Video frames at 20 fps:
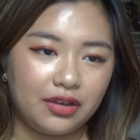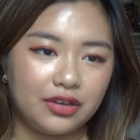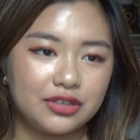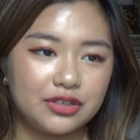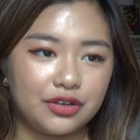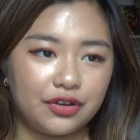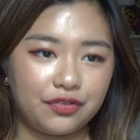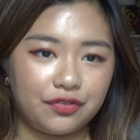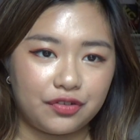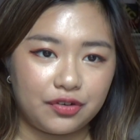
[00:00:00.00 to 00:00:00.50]

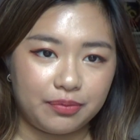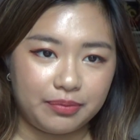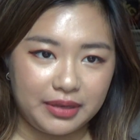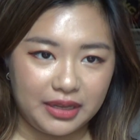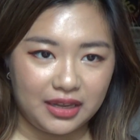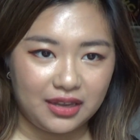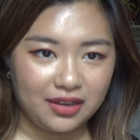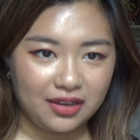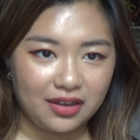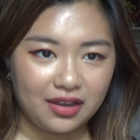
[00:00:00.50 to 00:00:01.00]
So for
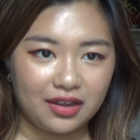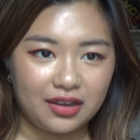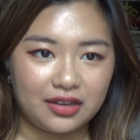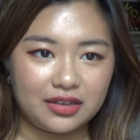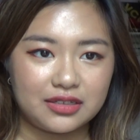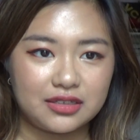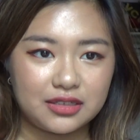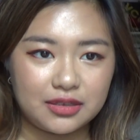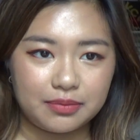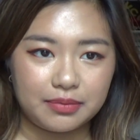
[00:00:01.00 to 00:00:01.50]
me, I
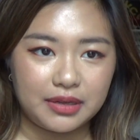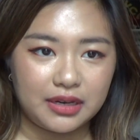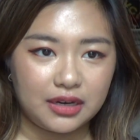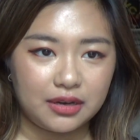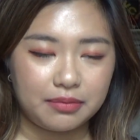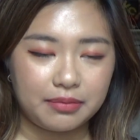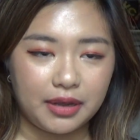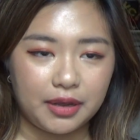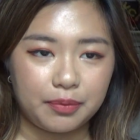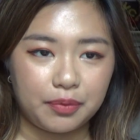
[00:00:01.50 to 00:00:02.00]

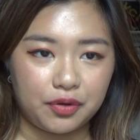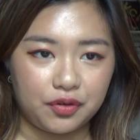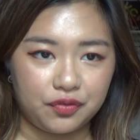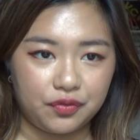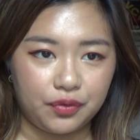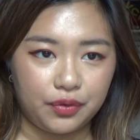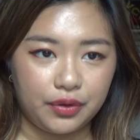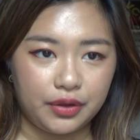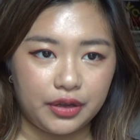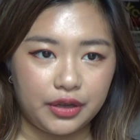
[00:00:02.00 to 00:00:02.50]
submitted my
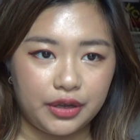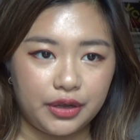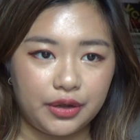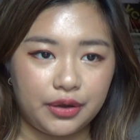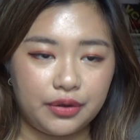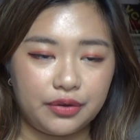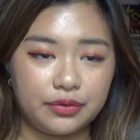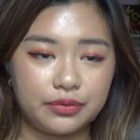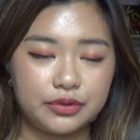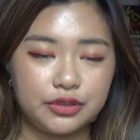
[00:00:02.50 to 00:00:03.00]

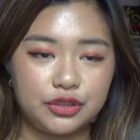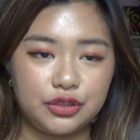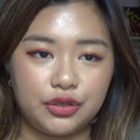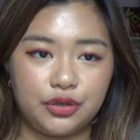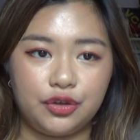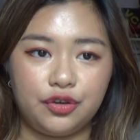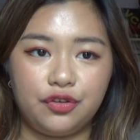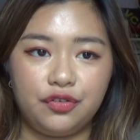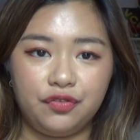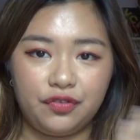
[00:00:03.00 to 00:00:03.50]
portfolio
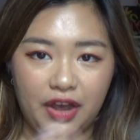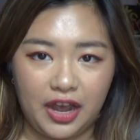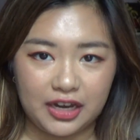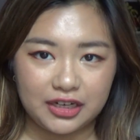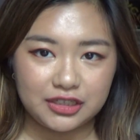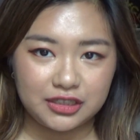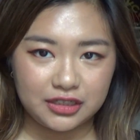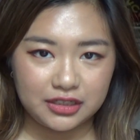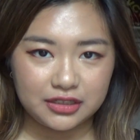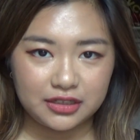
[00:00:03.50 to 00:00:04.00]
to
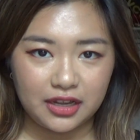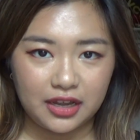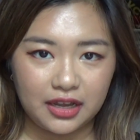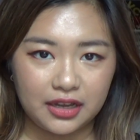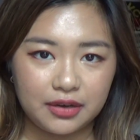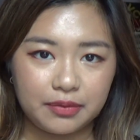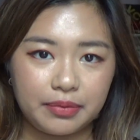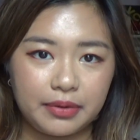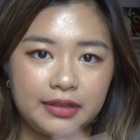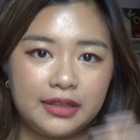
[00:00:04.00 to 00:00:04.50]
fashion
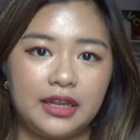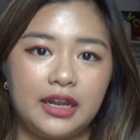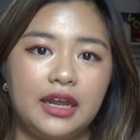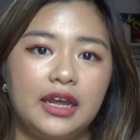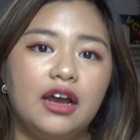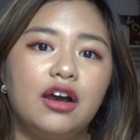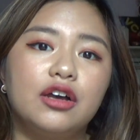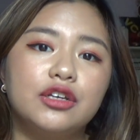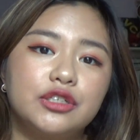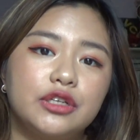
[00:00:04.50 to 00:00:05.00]
design, but then
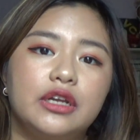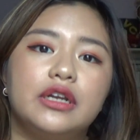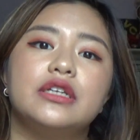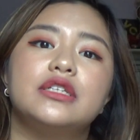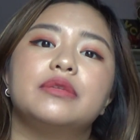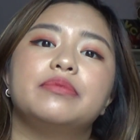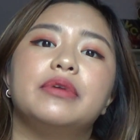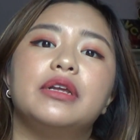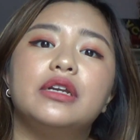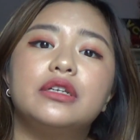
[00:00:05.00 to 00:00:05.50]
I also had to
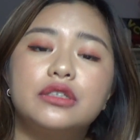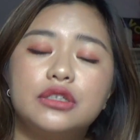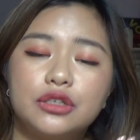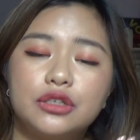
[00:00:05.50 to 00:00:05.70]
submit it